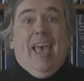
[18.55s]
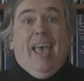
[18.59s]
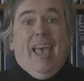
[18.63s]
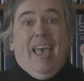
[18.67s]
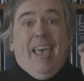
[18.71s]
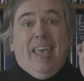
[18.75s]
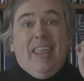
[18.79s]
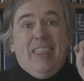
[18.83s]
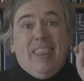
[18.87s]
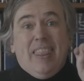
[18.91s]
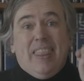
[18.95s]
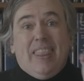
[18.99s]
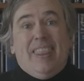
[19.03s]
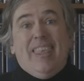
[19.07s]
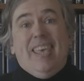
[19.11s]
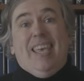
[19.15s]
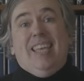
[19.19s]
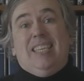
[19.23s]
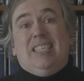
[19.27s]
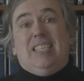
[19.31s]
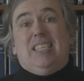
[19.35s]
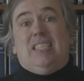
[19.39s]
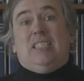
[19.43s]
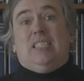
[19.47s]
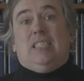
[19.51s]
In
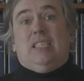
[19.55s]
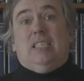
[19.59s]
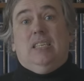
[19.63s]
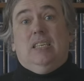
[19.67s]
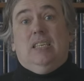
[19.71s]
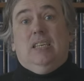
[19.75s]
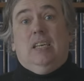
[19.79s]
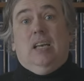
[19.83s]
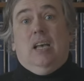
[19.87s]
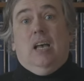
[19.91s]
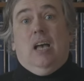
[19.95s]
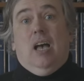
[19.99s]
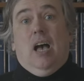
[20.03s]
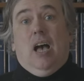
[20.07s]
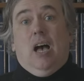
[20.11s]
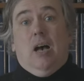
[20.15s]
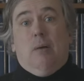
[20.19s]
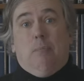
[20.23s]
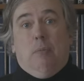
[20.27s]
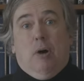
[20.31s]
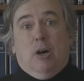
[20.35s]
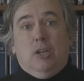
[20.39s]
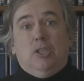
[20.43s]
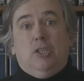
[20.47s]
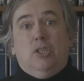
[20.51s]
this uh,
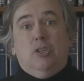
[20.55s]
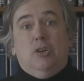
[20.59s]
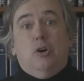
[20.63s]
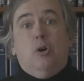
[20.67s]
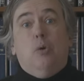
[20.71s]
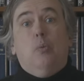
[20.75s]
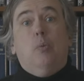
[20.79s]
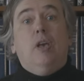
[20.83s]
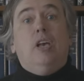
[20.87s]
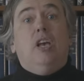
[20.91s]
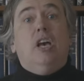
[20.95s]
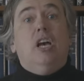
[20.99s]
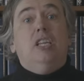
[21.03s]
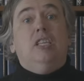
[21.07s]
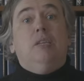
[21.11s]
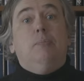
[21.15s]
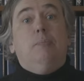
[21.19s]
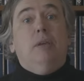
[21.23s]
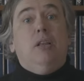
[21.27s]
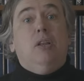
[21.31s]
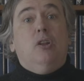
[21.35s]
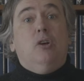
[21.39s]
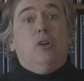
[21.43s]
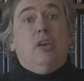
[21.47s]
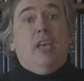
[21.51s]
module, we're going to
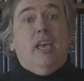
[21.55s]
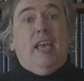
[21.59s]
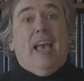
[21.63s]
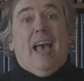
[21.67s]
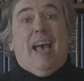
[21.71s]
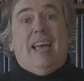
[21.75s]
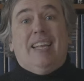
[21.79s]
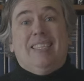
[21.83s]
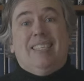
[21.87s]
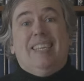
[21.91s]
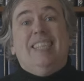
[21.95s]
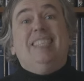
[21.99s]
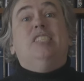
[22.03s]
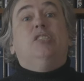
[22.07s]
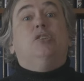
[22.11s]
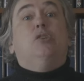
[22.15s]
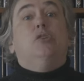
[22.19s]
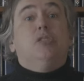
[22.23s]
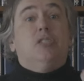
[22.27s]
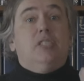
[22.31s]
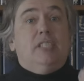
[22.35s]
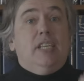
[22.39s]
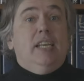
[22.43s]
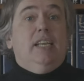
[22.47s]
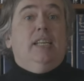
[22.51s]
be looking at digital
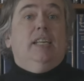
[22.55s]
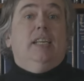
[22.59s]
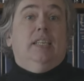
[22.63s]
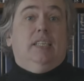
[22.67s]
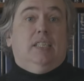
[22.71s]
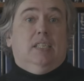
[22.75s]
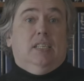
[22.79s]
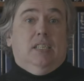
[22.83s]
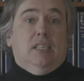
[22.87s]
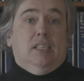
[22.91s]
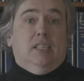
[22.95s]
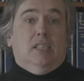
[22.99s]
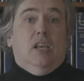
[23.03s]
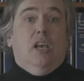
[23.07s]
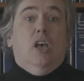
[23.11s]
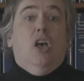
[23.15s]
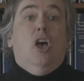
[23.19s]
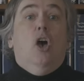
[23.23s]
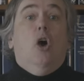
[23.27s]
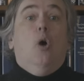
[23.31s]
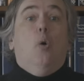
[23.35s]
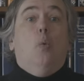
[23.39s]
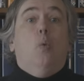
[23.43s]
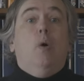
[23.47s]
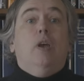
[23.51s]
signatures,
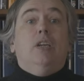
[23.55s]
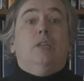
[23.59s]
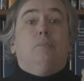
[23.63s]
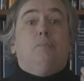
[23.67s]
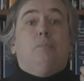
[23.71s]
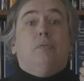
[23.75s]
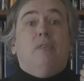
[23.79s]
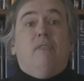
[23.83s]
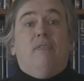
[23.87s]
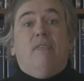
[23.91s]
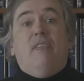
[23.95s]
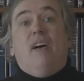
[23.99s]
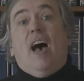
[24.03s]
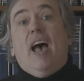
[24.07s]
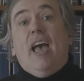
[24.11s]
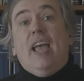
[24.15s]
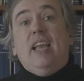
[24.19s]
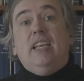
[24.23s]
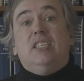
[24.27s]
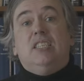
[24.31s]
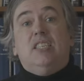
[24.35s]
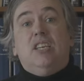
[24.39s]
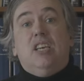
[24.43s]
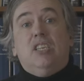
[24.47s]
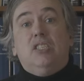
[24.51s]
which
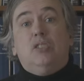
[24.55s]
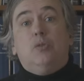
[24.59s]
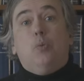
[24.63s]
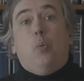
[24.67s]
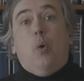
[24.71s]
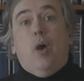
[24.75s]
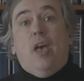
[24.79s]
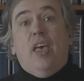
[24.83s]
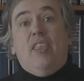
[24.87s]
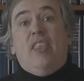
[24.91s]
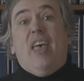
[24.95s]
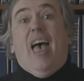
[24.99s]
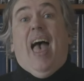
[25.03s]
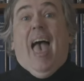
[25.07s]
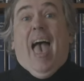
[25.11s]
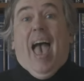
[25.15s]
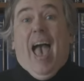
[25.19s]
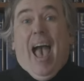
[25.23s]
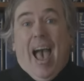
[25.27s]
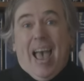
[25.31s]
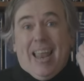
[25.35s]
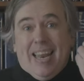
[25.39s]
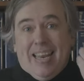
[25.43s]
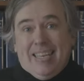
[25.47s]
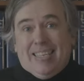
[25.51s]
provides us with
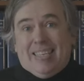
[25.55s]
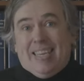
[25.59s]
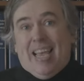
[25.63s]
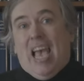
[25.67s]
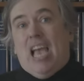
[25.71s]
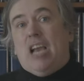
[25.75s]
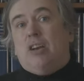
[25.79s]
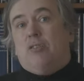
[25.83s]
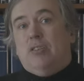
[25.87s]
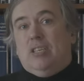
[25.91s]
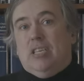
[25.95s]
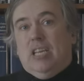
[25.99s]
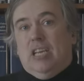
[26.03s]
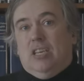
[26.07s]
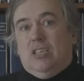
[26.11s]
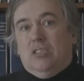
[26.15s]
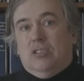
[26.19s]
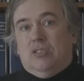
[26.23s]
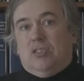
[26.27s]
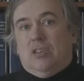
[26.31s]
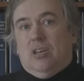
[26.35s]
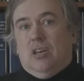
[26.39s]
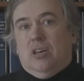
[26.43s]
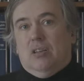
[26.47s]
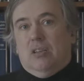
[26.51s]
an integrity
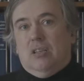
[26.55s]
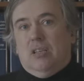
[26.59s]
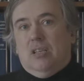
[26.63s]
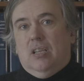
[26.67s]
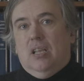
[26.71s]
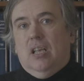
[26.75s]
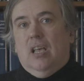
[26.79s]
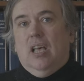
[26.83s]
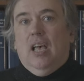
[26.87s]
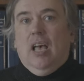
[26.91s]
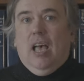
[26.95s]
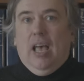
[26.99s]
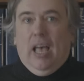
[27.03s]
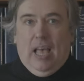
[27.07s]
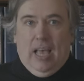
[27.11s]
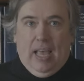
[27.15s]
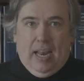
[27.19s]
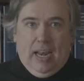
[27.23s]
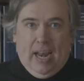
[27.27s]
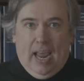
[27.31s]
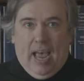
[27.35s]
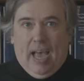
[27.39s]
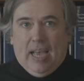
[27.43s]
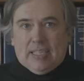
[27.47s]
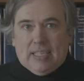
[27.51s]
control.
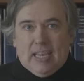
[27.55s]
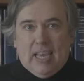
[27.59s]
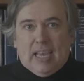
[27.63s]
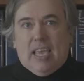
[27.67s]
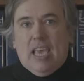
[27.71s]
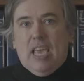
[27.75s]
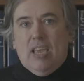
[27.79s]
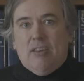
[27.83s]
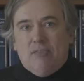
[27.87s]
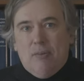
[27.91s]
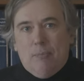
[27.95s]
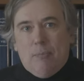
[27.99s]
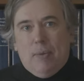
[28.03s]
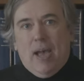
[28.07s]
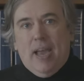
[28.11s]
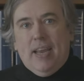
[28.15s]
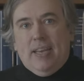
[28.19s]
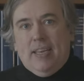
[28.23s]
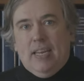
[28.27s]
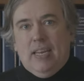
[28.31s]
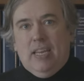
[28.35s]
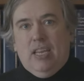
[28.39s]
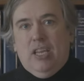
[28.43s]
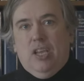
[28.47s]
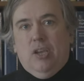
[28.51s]
And as I keep
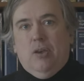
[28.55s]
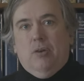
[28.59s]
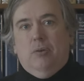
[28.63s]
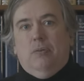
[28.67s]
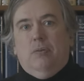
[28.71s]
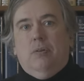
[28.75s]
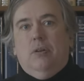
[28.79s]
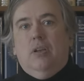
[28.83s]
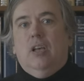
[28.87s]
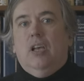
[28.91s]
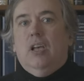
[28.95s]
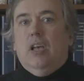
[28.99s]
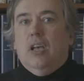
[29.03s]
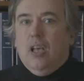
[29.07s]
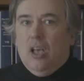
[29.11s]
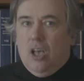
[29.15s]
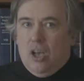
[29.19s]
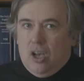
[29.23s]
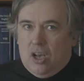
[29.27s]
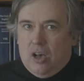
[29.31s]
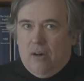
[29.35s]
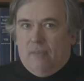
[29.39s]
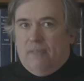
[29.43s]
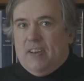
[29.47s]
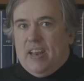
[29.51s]
reminding you,
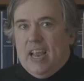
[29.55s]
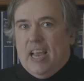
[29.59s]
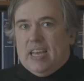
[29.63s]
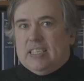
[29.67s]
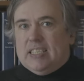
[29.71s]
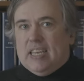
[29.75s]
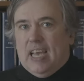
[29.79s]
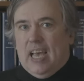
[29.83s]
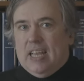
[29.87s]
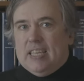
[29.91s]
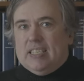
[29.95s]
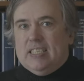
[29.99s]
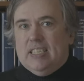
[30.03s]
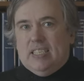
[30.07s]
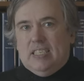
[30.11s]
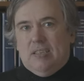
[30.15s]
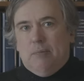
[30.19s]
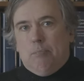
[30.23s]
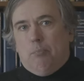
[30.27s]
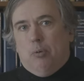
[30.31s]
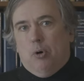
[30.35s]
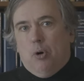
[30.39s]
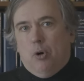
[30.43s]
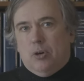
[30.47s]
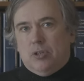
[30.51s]
confidentiality is
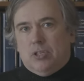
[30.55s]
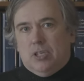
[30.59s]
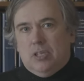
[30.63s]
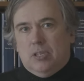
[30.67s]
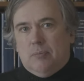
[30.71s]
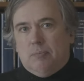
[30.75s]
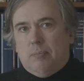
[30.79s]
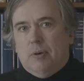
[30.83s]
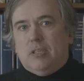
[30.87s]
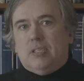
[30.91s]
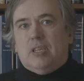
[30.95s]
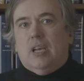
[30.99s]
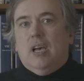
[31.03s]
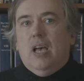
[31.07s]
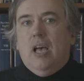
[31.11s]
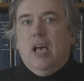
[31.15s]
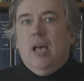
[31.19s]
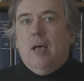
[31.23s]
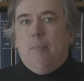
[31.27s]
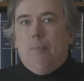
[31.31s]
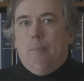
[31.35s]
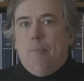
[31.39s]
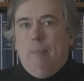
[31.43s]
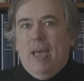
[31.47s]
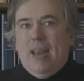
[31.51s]
important, but
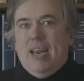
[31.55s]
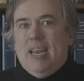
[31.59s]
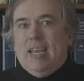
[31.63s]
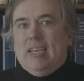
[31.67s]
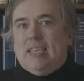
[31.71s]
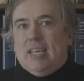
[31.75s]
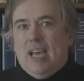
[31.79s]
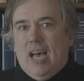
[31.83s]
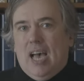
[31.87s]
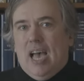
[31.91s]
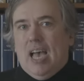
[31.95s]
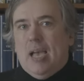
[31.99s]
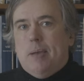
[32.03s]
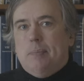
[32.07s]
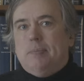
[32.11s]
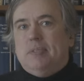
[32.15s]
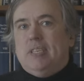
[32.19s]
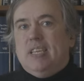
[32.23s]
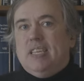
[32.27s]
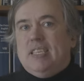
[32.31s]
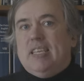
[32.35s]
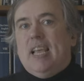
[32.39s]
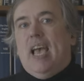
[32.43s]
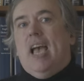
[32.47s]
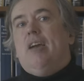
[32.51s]
many times
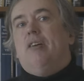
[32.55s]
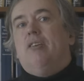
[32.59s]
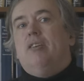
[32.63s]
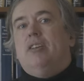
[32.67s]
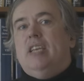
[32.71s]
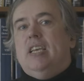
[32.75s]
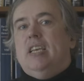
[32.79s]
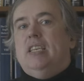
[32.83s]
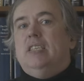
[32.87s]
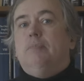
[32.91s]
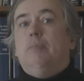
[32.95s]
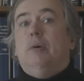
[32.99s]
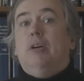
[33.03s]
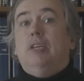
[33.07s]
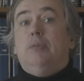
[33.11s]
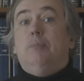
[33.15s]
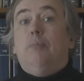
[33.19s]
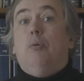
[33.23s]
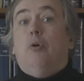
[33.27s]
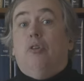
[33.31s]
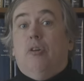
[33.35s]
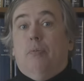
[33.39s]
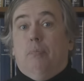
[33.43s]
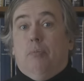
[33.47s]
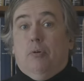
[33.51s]
integrity is much
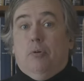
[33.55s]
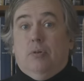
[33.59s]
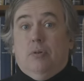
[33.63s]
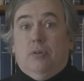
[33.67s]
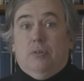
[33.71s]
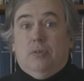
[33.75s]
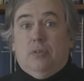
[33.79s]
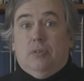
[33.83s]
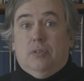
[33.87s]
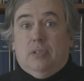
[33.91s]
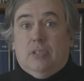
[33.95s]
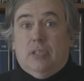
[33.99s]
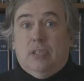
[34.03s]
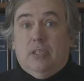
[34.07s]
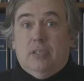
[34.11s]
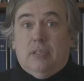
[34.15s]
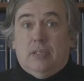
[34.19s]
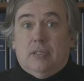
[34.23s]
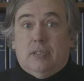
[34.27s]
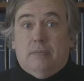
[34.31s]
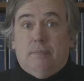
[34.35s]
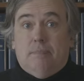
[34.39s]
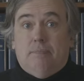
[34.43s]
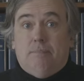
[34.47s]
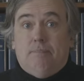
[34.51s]
more important.